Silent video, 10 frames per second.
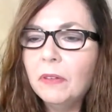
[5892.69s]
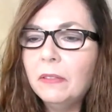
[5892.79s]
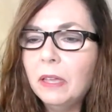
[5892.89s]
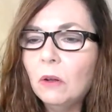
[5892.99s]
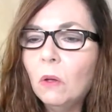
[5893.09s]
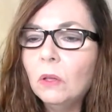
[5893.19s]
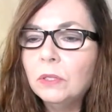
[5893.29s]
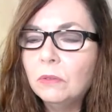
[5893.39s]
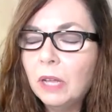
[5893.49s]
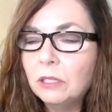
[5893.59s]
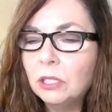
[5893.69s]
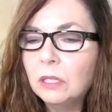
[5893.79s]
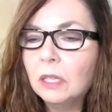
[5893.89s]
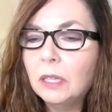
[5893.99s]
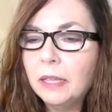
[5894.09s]
And then also, not just
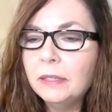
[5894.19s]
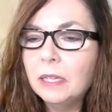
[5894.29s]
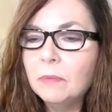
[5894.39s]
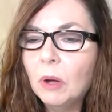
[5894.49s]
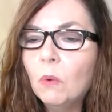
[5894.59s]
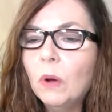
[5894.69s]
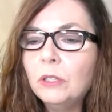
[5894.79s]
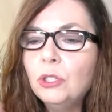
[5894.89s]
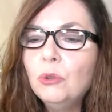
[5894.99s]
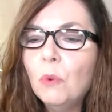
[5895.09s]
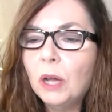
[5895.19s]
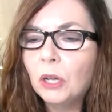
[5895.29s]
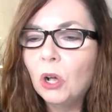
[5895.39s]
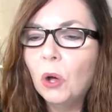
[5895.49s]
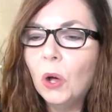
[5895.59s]
the cleansing, but what do you want to
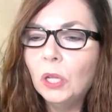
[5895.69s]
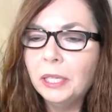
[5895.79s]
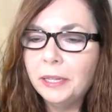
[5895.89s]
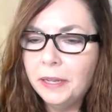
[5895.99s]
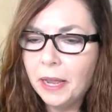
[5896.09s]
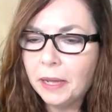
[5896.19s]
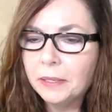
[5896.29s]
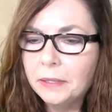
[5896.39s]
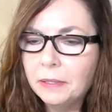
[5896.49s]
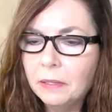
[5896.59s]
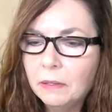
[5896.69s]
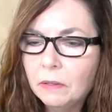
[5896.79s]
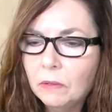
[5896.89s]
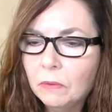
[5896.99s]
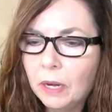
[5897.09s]
call in next?
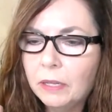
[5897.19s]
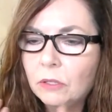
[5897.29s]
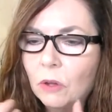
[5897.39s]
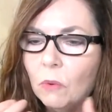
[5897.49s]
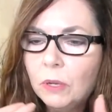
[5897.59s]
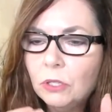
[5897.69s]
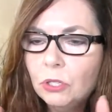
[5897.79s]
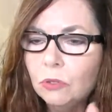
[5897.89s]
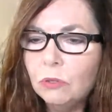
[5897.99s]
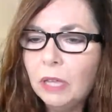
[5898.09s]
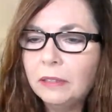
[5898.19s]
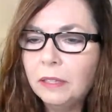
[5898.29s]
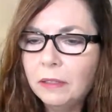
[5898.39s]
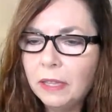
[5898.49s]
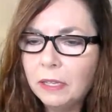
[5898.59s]
Right. So once you let
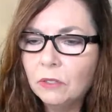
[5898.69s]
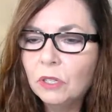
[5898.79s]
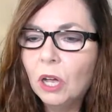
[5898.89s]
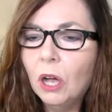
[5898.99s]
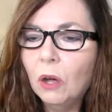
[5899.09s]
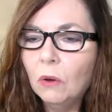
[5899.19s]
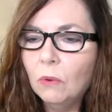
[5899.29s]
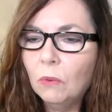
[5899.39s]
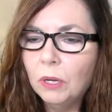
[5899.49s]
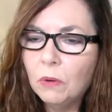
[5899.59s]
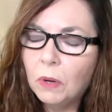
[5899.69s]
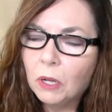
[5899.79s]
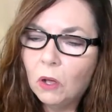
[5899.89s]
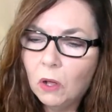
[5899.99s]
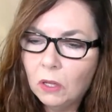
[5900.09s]
the things go, what do you
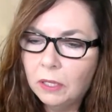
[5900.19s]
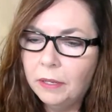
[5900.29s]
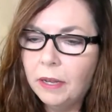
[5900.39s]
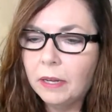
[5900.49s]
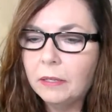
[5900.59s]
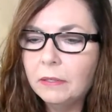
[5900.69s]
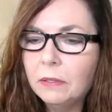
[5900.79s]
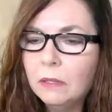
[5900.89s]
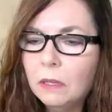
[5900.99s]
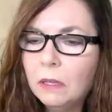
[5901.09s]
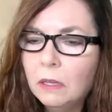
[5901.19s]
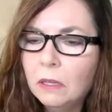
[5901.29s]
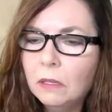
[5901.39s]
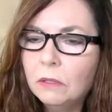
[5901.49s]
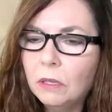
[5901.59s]
want to call in next?
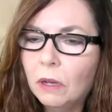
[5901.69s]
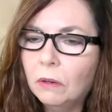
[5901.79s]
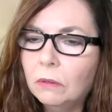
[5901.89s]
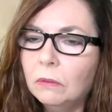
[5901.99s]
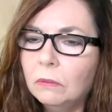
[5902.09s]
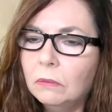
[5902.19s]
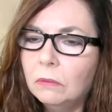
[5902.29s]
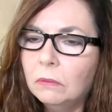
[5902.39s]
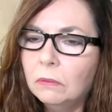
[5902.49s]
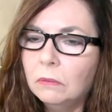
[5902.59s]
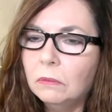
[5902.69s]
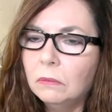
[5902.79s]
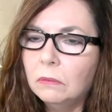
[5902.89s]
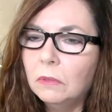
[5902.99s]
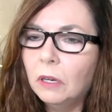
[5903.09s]
So,
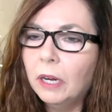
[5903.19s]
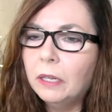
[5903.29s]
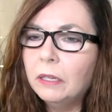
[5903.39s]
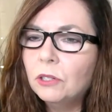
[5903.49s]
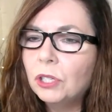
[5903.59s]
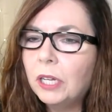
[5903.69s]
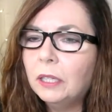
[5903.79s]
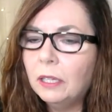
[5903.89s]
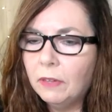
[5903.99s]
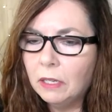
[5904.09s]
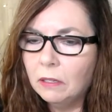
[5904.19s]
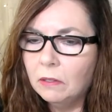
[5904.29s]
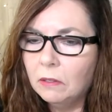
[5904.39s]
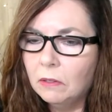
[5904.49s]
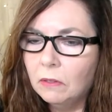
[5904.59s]
all right. Is Shane leaving?
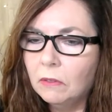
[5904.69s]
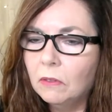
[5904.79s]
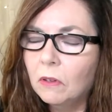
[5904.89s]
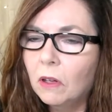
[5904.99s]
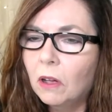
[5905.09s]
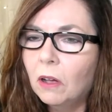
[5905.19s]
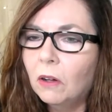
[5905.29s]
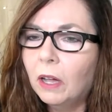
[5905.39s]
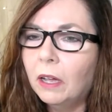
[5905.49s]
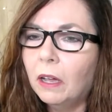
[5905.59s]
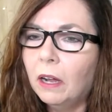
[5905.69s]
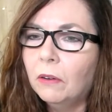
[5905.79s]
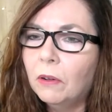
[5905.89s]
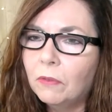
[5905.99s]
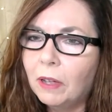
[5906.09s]
Okay. I
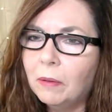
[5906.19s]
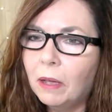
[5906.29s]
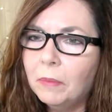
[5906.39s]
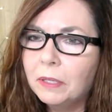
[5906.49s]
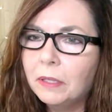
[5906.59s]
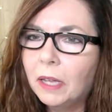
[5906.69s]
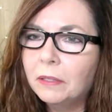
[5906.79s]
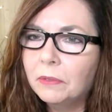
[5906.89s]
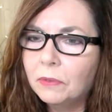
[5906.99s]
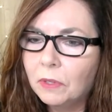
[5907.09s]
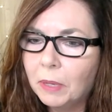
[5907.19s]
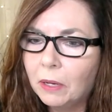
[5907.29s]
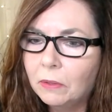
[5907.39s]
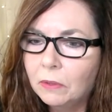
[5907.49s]
don't know if I, I missed that somehow.